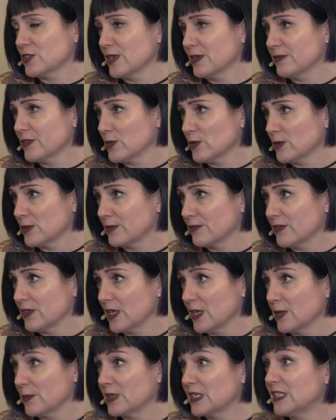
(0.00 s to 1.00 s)
each have their own
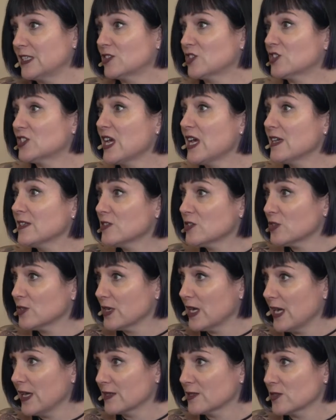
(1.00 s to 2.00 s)
environment. Each
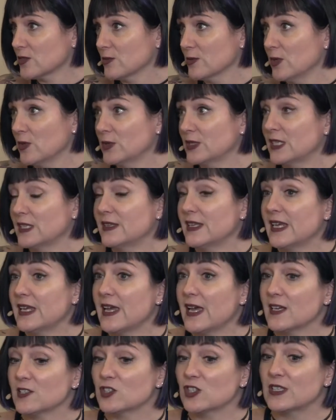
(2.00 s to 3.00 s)
tester has their own, and
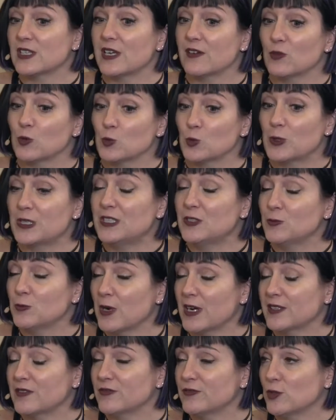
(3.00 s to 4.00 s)
they actually have a read,
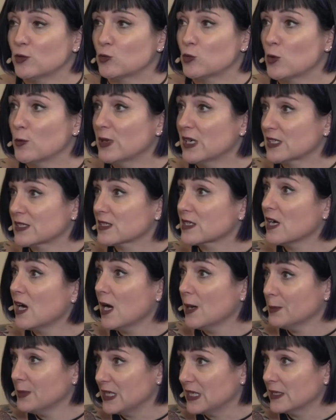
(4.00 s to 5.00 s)
write, full, robust
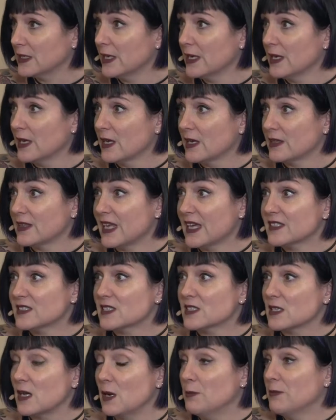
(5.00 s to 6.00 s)
copy.
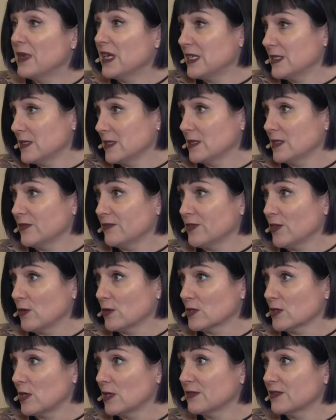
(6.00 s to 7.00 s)
That's amazing to
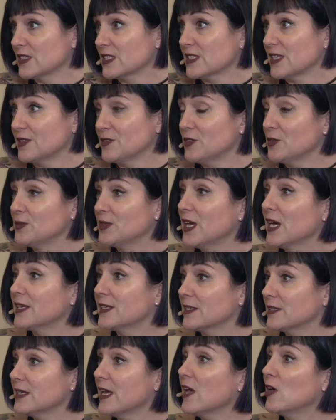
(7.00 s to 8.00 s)
folks. All of a sudden, they're
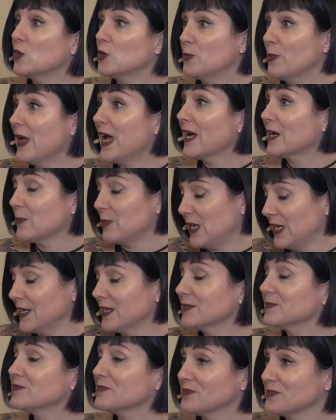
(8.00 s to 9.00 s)
not held back by
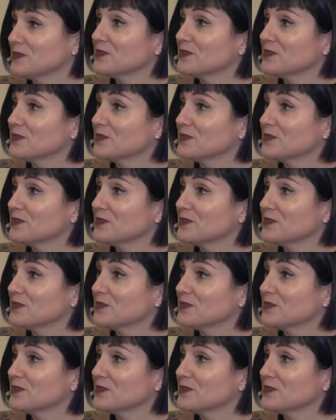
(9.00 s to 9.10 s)
it.